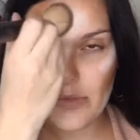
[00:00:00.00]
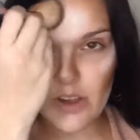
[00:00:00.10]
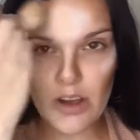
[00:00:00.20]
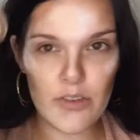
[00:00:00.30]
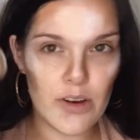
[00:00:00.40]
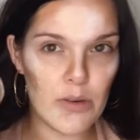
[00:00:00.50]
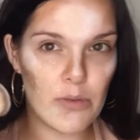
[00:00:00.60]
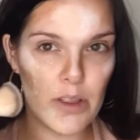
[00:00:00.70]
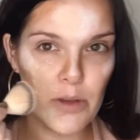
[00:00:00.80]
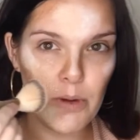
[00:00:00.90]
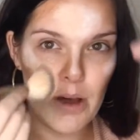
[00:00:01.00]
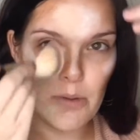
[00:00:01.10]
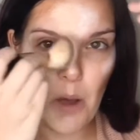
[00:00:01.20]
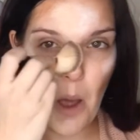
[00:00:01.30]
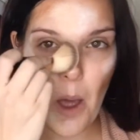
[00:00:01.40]
cover it really well.
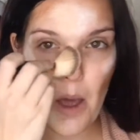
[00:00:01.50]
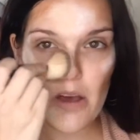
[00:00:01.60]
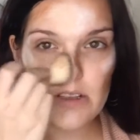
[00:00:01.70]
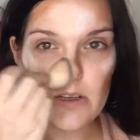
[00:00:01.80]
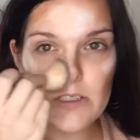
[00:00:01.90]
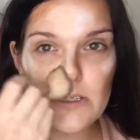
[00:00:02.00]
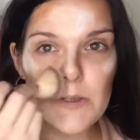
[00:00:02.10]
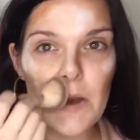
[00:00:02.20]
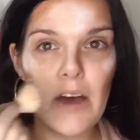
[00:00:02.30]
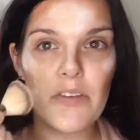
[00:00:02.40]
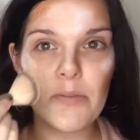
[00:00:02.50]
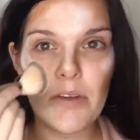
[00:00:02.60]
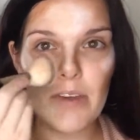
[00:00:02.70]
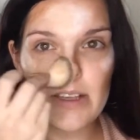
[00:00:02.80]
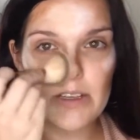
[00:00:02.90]
So I'll just do half of my
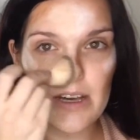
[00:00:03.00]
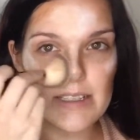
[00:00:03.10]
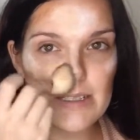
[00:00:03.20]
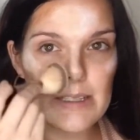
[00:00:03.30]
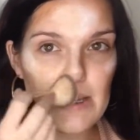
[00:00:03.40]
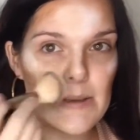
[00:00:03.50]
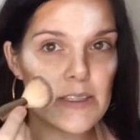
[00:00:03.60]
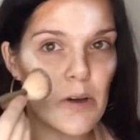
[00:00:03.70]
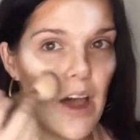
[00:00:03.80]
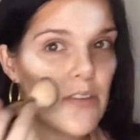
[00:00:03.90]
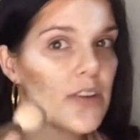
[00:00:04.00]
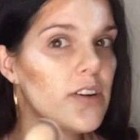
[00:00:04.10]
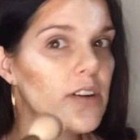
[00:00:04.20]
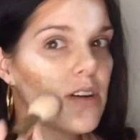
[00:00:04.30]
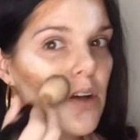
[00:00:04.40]
face so you guys can see. So
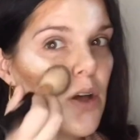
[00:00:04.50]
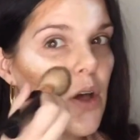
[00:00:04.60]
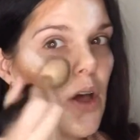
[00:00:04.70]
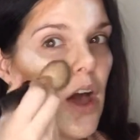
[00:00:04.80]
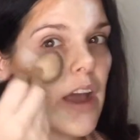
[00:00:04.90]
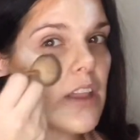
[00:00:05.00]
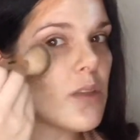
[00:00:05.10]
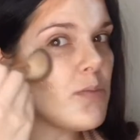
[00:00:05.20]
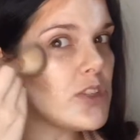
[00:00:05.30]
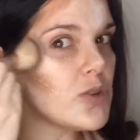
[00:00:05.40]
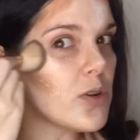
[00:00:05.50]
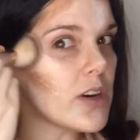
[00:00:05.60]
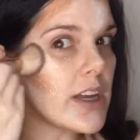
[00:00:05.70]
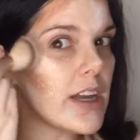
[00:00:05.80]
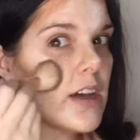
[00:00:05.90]
after I get the
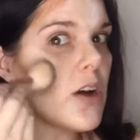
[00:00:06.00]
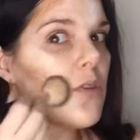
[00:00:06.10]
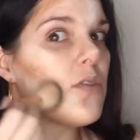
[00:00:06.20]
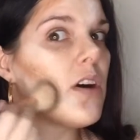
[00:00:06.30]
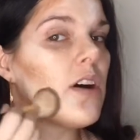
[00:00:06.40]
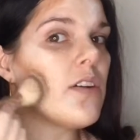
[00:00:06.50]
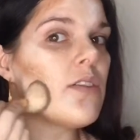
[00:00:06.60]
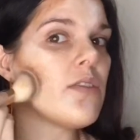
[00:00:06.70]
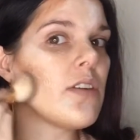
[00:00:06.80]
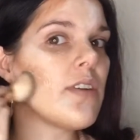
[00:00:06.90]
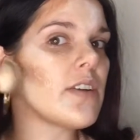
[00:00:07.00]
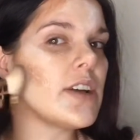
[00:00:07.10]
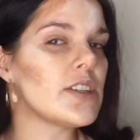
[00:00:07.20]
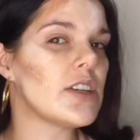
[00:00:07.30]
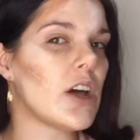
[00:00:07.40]
majority of the
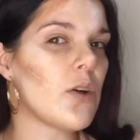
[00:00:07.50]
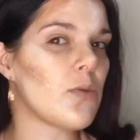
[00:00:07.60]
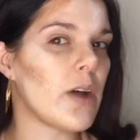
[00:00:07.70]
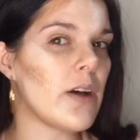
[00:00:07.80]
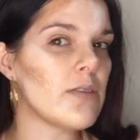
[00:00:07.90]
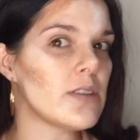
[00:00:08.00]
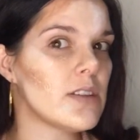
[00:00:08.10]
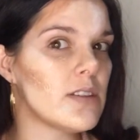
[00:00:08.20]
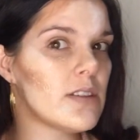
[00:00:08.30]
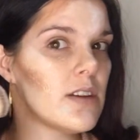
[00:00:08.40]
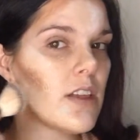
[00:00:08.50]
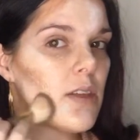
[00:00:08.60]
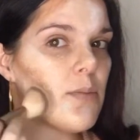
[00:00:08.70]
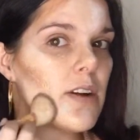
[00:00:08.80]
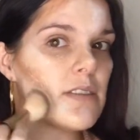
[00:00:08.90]
foundation around
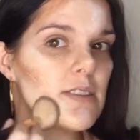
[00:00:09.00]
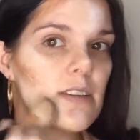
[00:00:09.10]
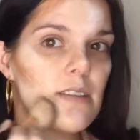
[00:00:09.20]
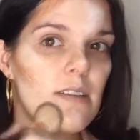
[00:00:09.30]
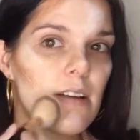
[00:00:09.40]
the bronzer,